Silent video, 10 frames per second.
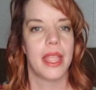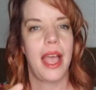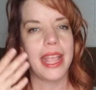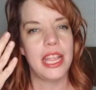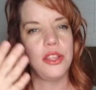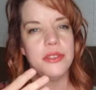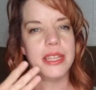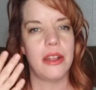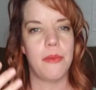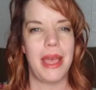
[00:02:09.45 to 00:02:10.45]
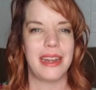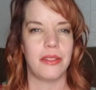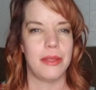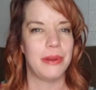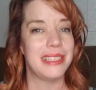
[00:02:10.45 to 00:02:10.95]
I can use it
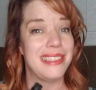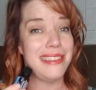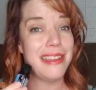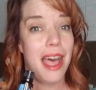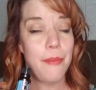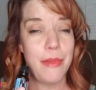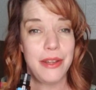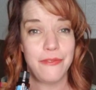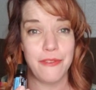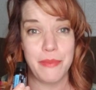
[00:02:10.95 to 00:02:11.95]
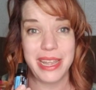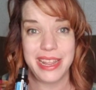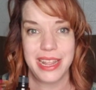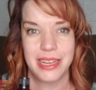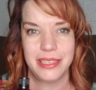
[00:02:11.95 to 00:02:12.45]
aromatically, but it's not meant for me to
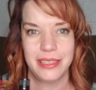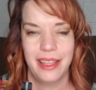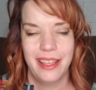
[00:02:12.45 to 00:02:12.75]
eat.